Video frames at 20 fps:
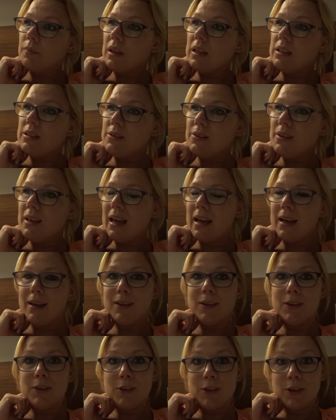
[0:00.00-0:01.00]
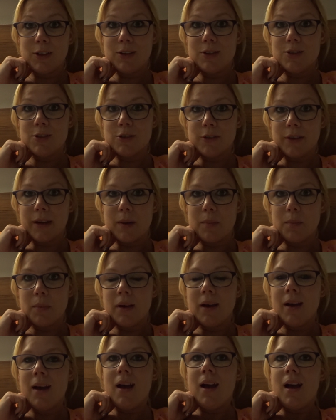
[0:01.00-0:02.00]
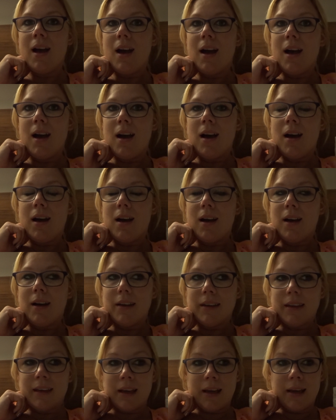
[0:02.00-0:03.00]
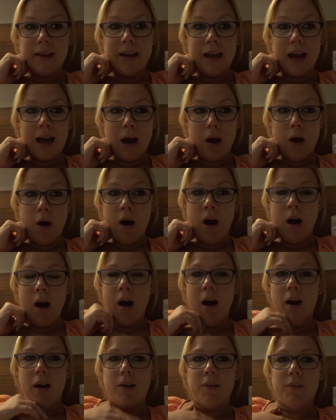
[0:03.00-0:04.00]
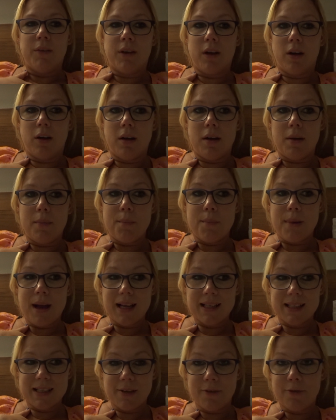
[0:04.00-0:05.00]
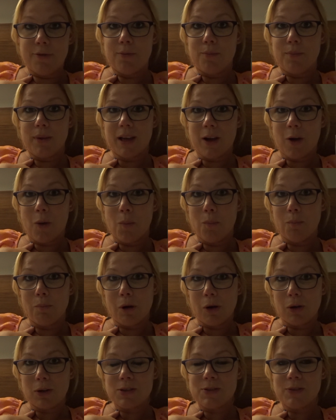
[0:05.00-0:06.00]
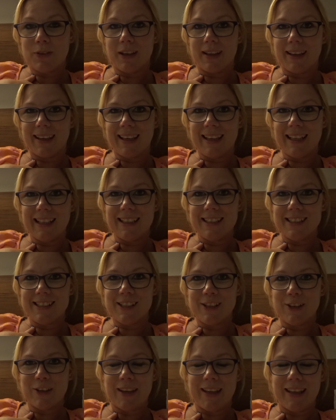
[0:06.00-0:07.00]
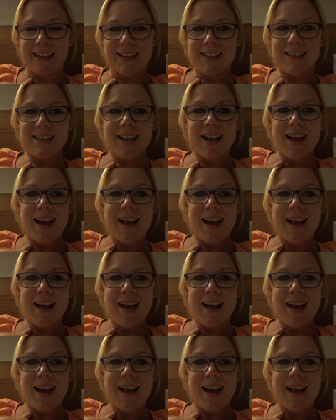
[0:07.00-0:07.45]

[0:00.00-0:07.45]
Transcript: So yeah, good trip. Yeah, now we've got a massive whole box full of Gideon's cookies.